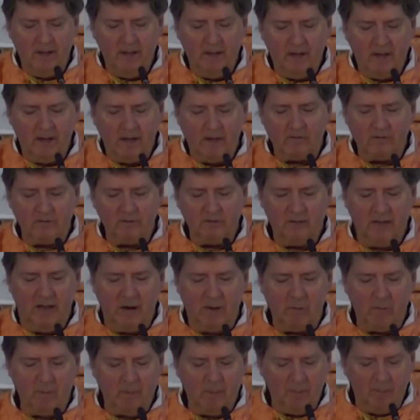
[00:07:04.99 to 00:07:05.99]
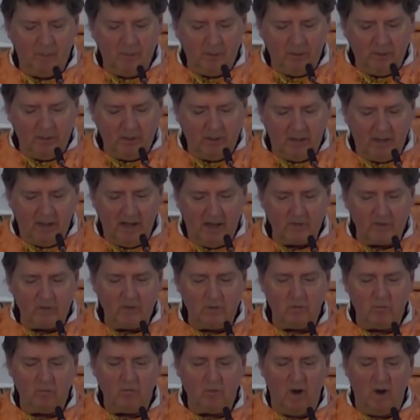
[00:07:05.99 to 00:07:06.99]
He doesn't care what people think. He
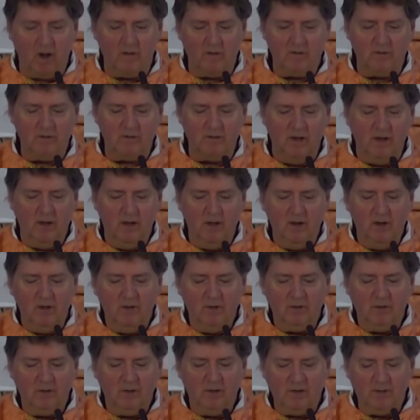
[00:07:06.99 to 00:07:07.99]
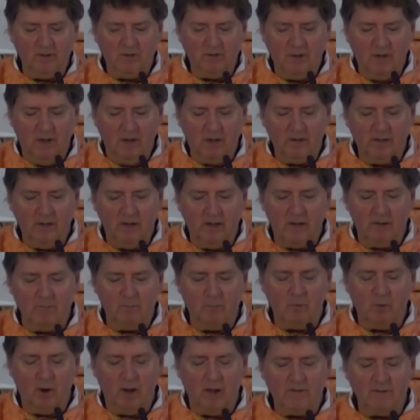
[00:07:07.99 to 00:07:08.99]
actually runs to his son,
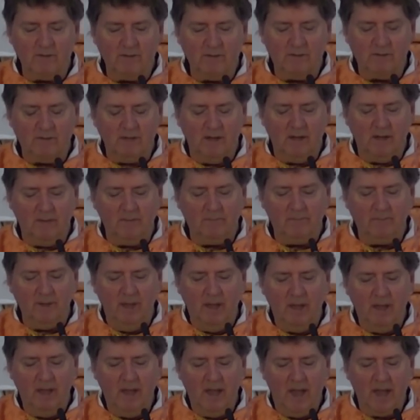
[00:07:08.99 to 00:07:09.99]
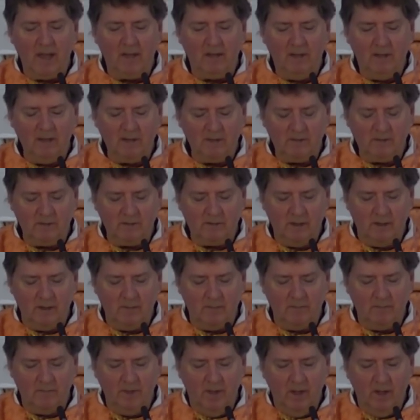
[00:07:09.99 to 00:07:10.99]
embraces him, and kisses
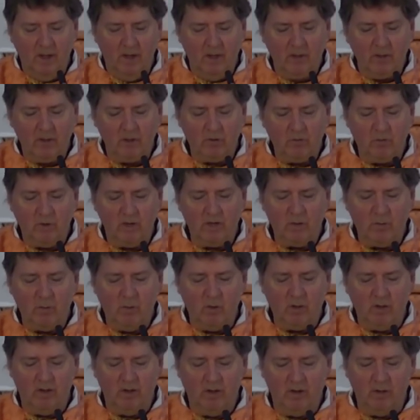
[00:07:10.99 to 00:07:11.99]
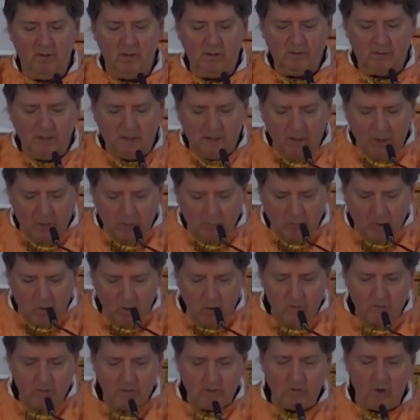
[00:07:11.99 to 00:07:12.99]
him. The Greek word here is that he
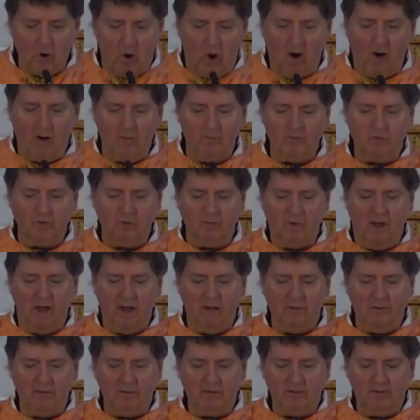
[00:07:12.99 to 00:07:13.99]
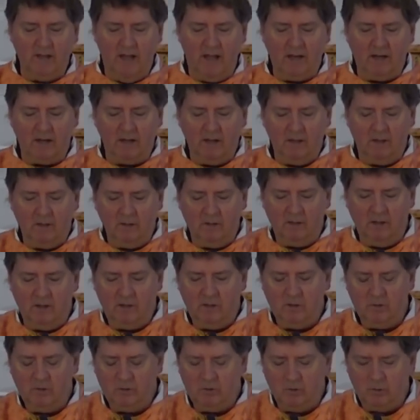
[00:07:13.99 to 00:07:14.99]
throws his arms around his neck and
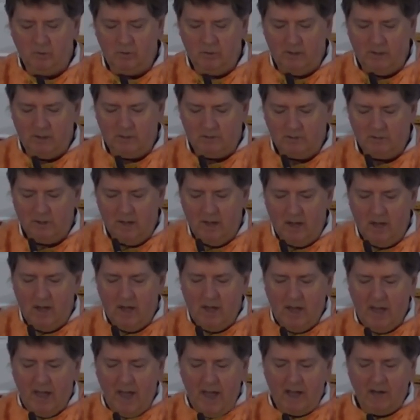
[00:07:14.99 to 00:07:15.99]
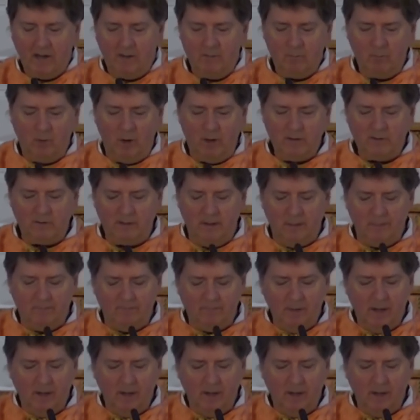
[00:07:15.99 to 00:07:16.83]
continues to kiss and embrace him.